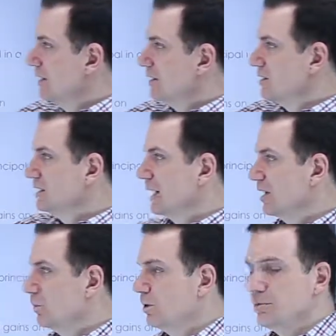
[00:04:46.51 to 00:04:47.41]
The
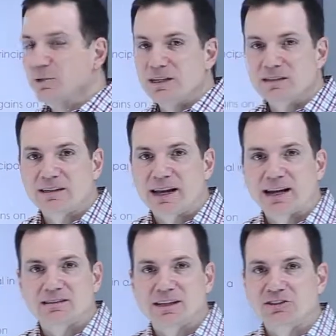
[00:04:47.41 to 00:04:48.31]
second one being
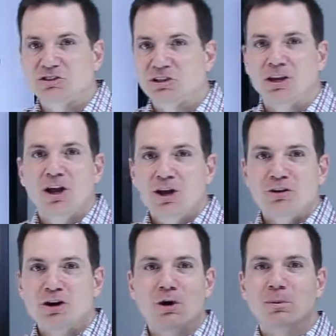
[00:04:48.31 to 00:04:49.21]
taxation.
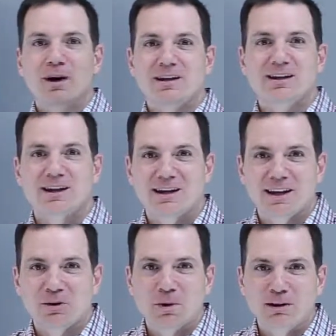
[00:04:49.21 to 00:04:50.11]
Nobody can
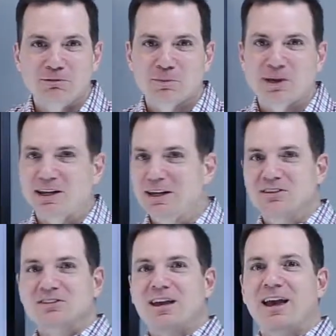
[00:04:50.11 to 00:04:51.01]
get away from it.
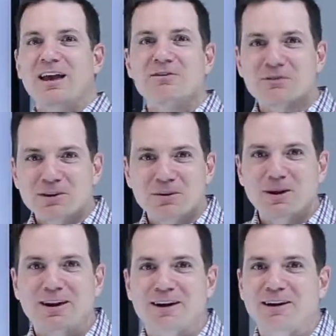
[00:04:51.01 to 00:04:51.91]
It's
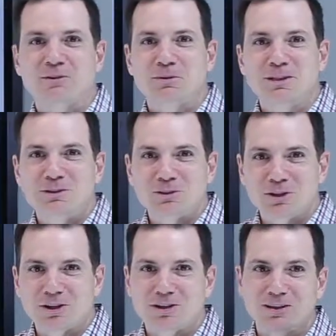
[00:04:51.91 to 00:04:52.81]
everywhere you
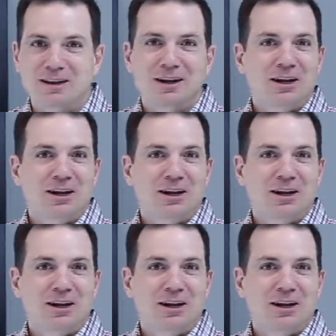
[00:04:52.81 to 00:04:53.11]
turn.